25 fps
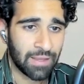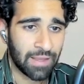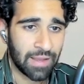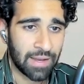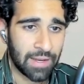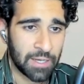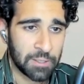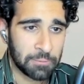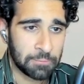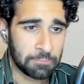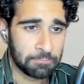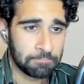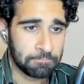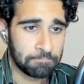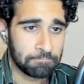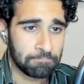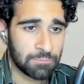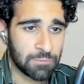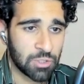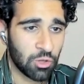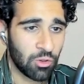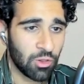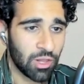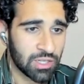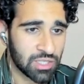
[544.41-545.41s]

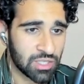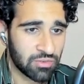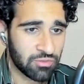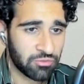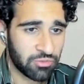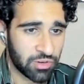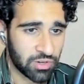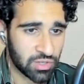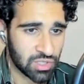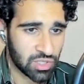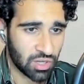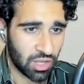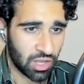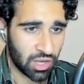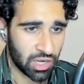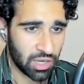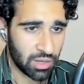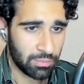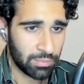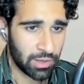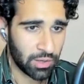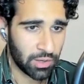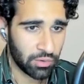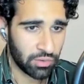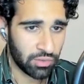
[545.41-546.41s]
So let's first talk
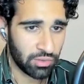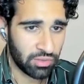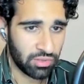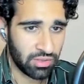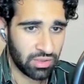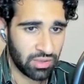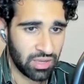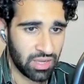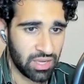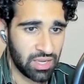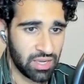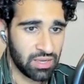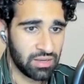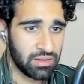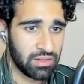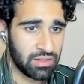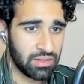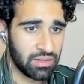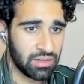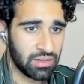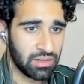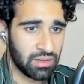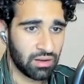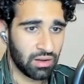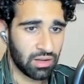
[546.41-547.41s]
about the
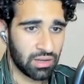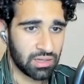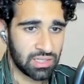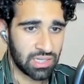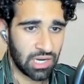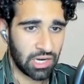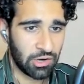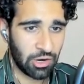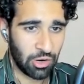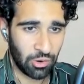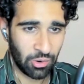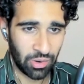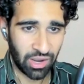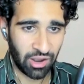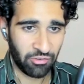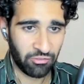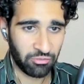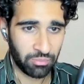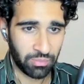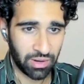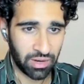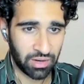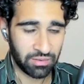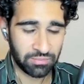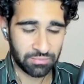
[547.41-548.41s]
Ontario
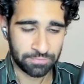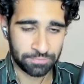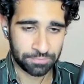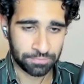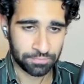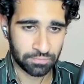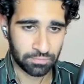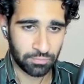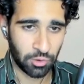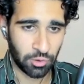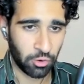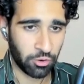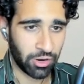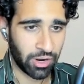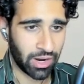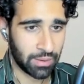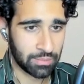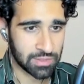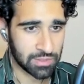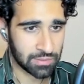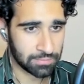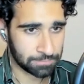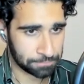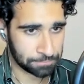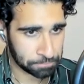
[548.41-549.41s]
government
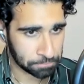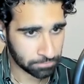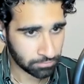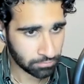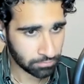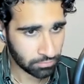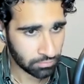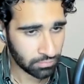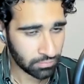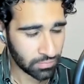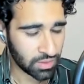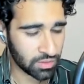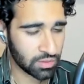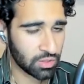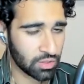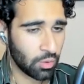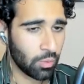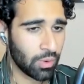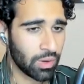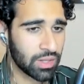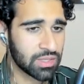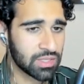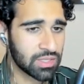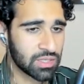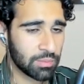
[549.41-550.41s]
programs, the
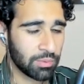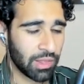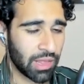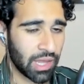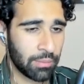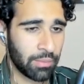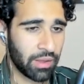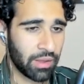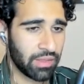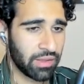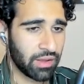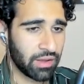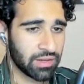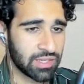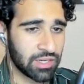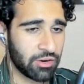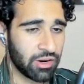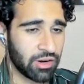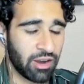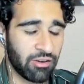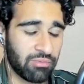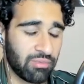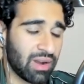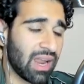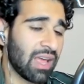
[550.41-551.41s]
ones supplied by the
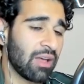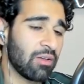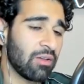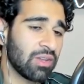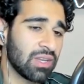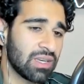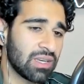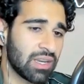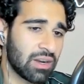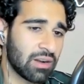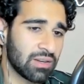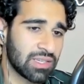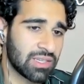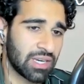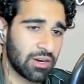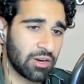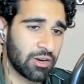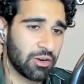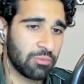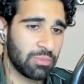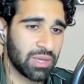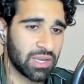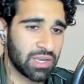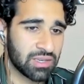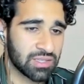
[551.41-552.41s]
Ontario government. I only did
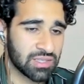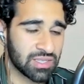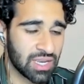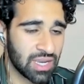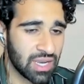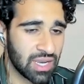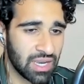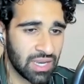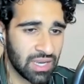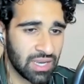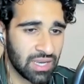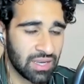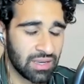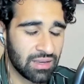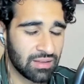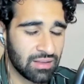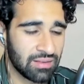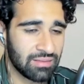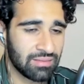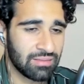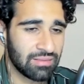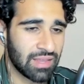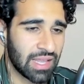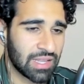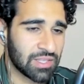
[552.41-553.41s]
Ontario because
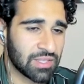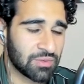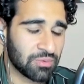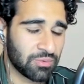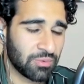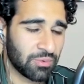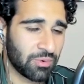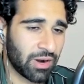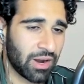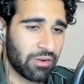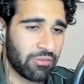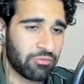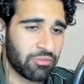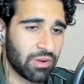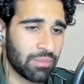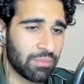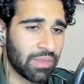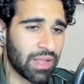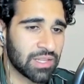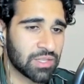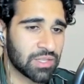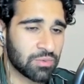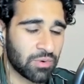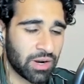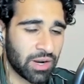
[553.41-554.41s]
that's where I'm from.
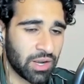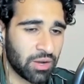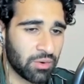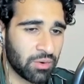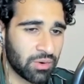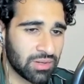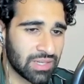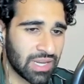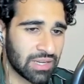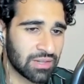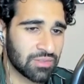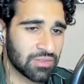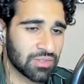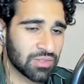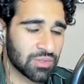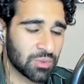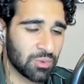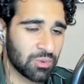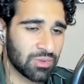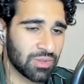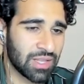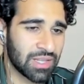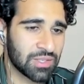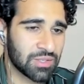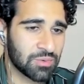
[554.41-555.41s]
That's where I go to dental
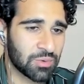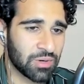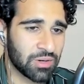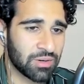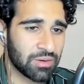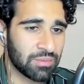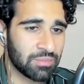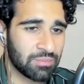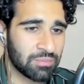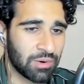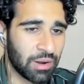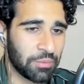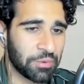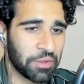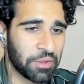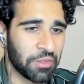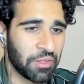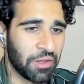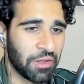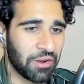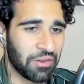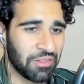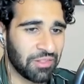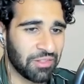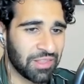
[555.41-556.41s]
school. That's where probably a
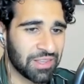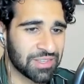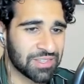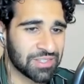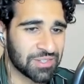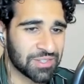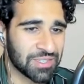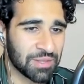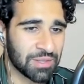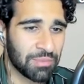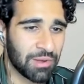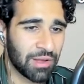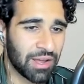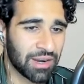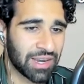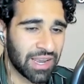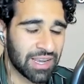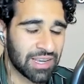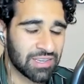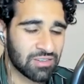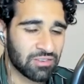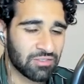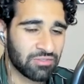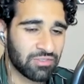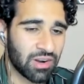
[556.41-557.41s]
lot of the listeners of the
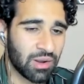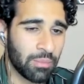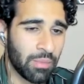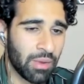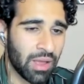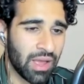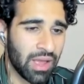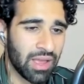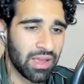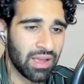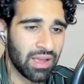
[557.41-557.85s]
podcast are from.